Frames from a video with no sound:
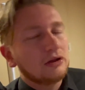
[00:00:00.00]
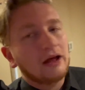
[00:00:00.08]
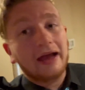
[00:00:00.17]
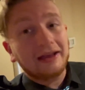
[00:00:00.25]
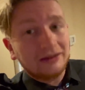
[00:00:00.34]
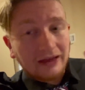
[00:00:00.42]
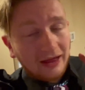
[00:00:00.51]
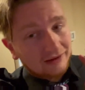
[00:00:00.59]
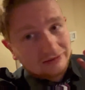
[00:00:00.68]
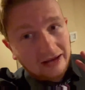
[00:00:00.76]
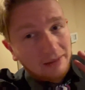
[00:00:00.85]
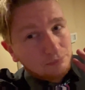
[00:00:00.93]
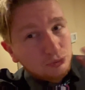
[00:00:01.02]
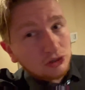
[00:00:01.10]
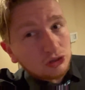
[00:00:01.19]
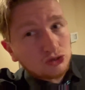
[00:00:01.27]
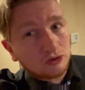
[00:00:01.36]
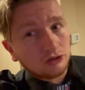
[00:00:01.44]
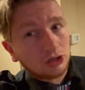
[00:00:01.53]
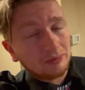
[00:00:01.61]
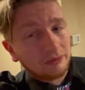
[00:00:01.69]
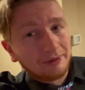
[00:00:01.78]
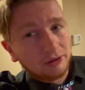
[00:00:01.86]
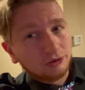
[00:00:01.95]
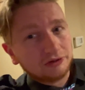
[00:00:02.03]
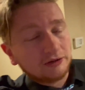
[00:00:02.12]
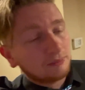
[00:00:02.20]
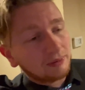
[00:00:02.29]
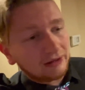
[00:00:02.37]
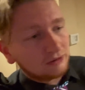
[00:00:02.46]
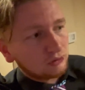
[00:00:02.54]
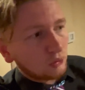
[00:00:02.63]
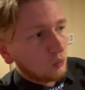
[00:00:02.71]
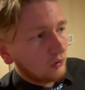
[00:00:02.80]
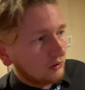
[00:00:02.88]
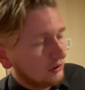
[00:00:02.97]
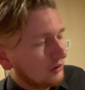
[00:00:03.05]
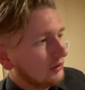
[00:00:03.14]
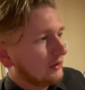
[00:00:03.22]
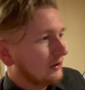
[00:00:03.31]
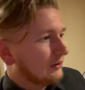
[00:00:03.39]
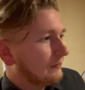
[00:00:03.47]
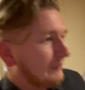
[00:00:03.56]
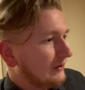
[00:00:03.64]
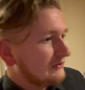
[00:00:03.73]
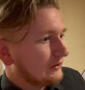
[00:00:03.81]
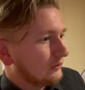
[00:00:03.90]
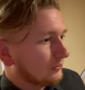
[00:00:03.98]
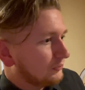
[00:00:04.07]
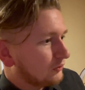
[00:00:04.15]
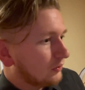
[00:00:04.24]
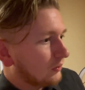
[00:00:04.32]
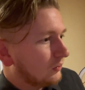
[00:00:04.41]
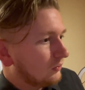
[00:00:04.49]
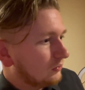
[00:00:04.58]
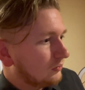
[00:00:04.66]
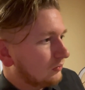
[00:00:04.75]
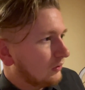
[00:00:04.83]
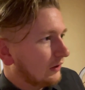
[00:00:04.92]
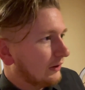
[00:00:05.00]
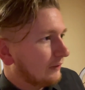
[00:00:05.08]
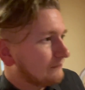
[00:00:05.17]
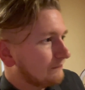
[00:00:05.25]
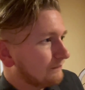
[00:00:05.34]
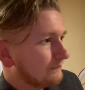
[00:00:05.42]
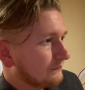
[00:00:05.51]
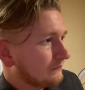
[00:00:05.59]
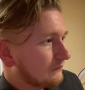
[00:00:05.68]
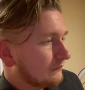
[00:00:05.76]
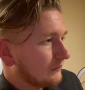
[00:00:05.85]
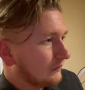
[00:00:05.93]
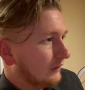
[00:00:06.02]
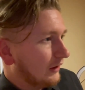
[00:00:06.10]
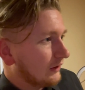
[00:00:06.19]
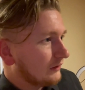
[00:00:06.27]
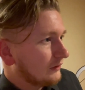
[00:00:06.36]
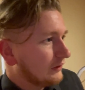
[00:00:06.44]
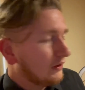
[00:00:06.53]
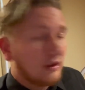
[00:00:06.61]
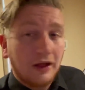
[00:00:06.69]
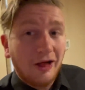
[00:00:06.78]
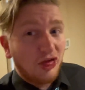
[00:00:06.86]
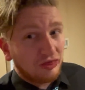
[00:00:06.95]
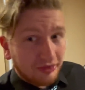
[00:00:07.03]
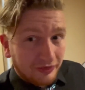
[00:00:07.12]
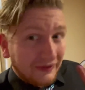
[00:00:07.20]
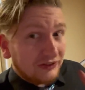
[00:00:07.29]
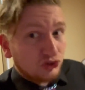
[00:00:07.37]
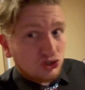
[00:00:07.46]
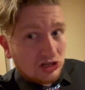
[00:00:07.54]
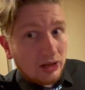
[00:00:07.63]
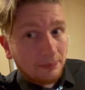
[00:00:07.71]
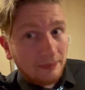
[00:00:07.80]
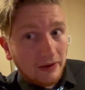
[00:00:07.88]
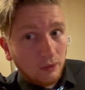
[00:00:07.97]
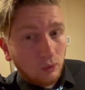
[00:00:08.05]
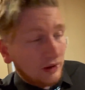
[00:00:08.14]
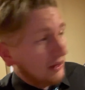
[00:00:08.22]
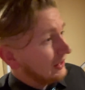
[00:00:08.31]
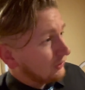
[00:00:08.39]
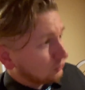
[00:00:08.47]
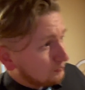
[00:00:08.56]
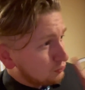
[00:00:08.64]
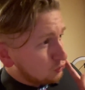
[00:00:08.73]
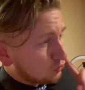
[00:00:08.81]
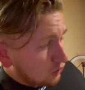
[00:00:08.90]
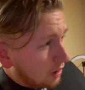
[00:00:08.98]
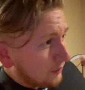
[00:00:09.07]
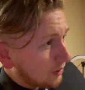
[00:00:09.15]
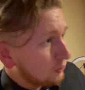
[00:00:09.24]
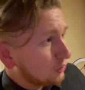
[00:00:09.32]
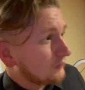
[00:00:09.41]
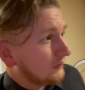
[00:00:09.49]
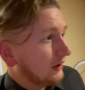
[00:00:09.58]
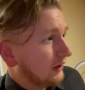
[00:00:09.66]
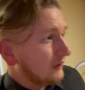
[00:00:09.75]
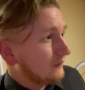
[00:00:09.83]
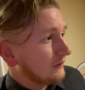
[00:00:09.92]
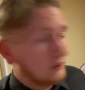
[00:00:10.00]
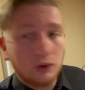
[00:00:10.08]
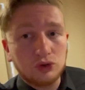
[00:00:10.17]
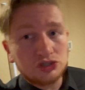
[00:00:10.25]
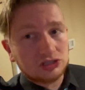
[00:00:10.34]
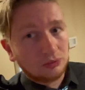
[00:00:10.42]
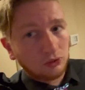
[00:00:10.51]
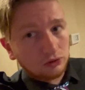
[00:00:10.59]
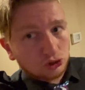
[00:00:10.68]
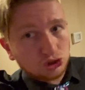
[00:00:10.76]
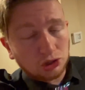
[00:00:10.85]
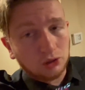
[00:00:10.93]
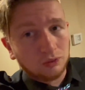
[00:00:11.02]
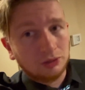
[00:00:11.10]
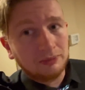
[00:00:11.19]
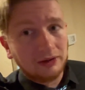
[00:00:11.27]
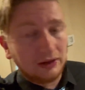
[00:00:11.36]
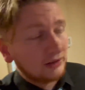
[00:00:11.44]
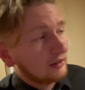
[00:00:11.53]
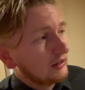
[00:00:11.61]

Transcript: I, I, am pretty sure it's going to be the medical centre, but I don't want to mess that up. So, um, yeah. This ship, by the way, is proper moving in the ocean. I'm going to show you in a minute.